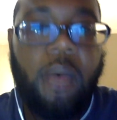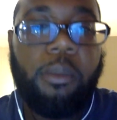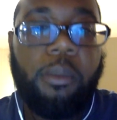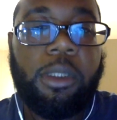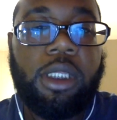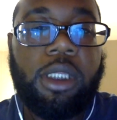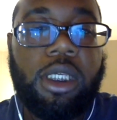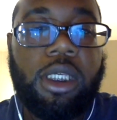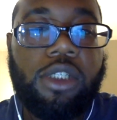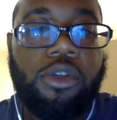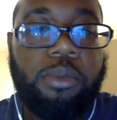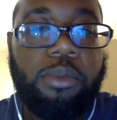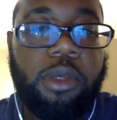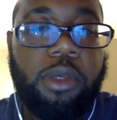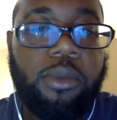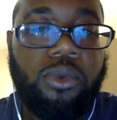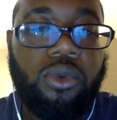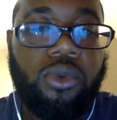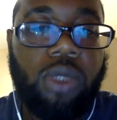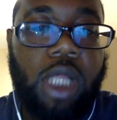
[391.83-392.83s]
But these are
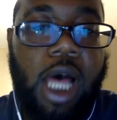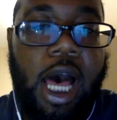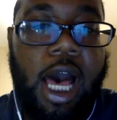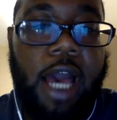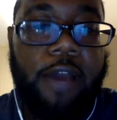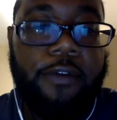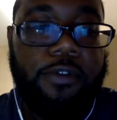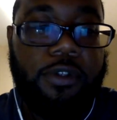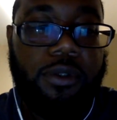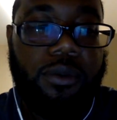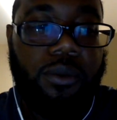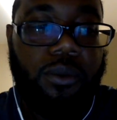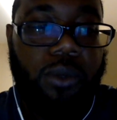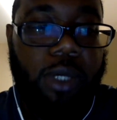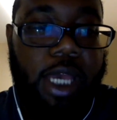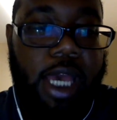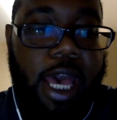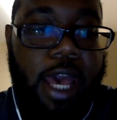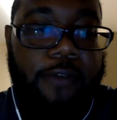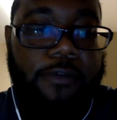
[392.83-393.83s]
people's lives
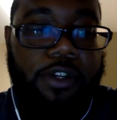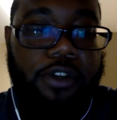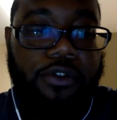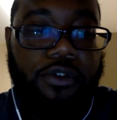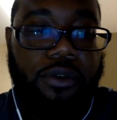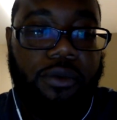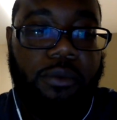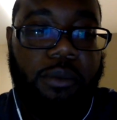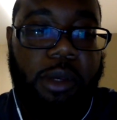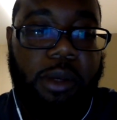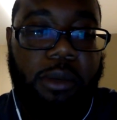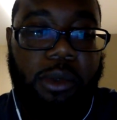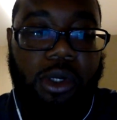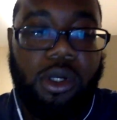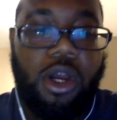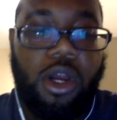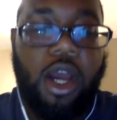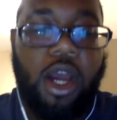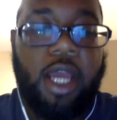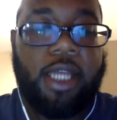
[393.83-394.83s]
we have to
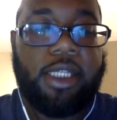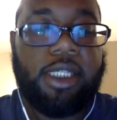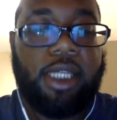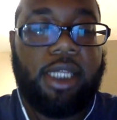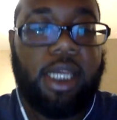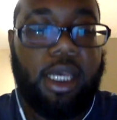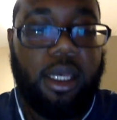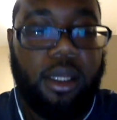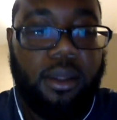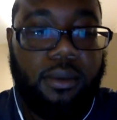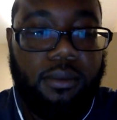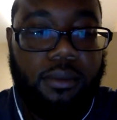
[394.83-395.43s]
remember at stake.